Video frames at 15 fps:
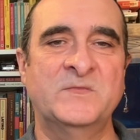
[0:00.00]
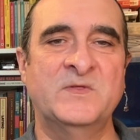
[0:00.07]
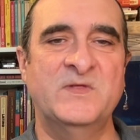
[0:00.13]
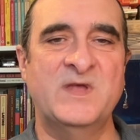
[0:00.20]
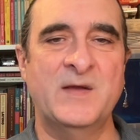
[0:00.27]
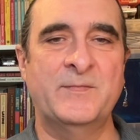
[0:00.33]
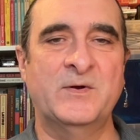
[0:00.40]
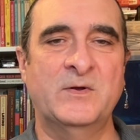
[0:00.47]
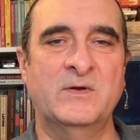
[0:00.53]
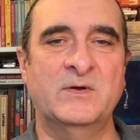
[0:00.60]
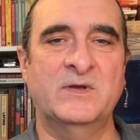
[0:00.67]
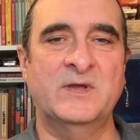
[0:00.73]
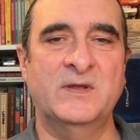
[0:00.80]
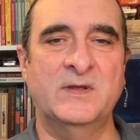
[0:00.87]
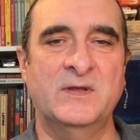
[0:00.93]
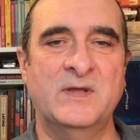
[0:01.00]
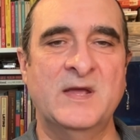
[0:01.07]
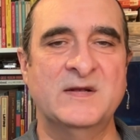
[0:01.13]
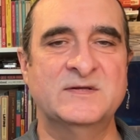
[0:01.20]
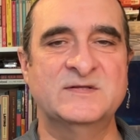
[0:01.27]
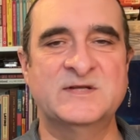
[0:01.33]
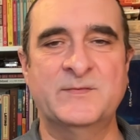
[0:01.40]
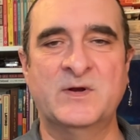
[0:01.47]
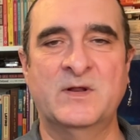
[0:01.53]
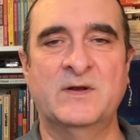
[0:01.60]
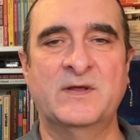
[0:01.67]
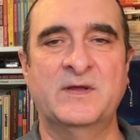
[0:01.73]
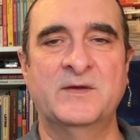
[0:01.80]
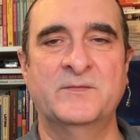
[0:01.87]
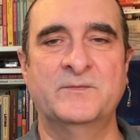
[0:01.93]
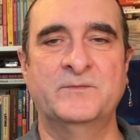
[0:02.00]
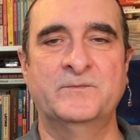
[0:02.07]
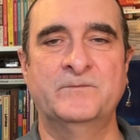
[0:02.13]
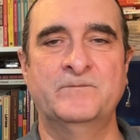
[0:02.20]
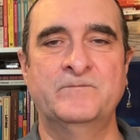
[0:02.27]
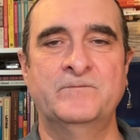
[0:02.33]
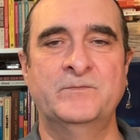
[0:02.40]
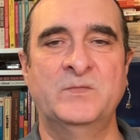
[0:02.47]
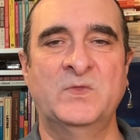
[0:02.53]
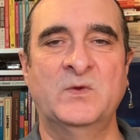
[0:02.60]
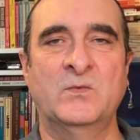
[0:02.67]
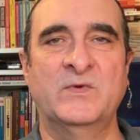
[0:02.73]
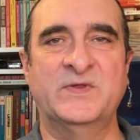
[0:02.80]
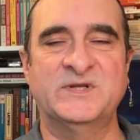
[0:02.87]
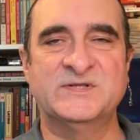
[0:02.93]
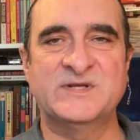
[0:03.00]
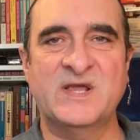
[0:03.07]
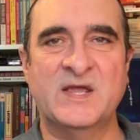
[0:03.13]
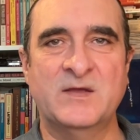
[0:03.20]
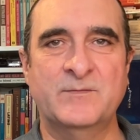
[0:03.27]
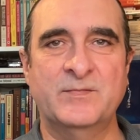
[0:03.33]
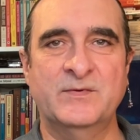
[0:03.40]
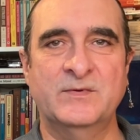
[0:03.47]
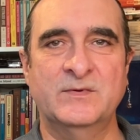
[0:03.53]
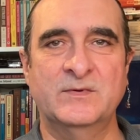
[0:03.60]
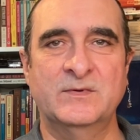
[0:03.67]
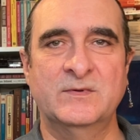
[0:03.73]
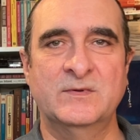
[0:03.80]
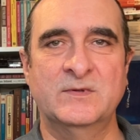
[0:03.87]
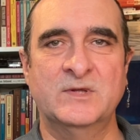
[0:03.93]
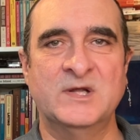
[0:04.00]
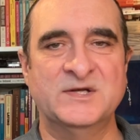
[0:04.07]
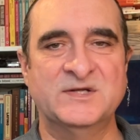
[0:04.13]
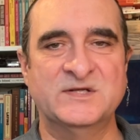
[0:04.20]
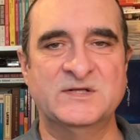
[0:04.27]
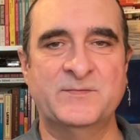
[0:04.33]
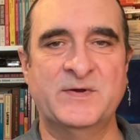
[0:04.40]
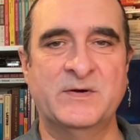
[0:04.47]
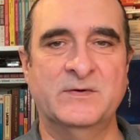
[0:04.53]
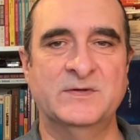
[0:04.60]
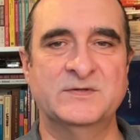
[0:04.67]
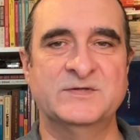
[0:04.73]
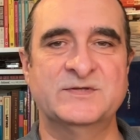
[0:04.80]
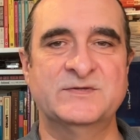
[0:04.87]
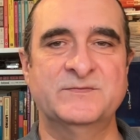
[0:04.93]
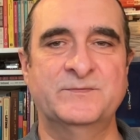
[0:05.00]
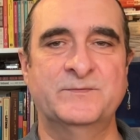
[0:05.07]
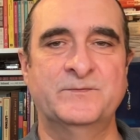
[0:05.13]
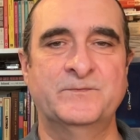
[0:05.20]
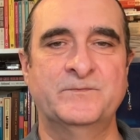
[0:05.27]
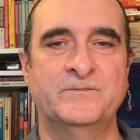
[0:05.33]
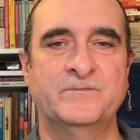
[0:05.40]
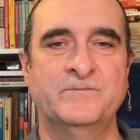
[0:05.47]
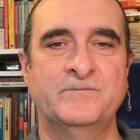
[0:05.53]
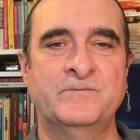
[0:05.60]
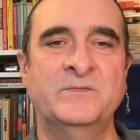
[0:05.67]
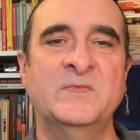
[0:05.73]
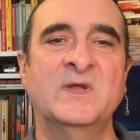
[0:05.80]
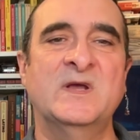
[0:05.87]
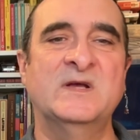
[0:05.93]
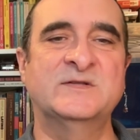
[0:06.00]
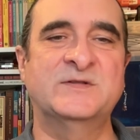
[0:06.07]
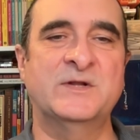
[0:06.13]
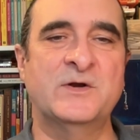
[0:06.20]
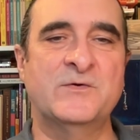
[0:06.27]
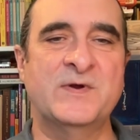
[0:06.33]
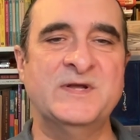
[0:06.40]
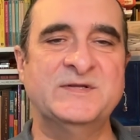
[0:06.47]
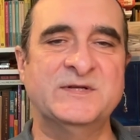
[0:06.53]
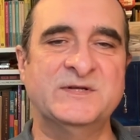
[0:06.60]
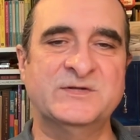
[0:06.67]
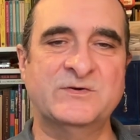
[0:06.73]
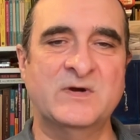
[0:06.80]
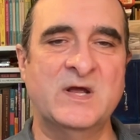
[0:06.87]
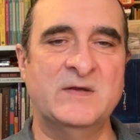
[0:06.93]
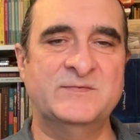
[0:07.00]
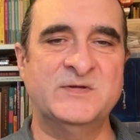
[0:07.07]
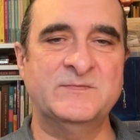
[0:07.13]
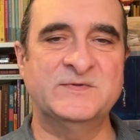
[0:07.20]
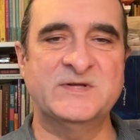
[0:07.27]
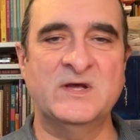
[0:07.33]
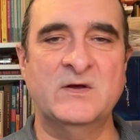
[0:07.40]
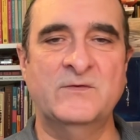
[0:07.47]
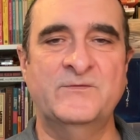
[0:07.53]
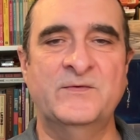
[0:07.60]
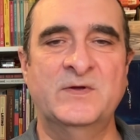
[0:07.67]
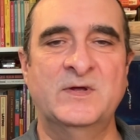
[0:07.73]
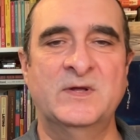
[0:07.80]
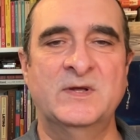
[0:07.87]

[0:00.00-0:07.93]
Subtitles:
The epilogue ends similarly, with escape and disappearance, as the narrator describes himself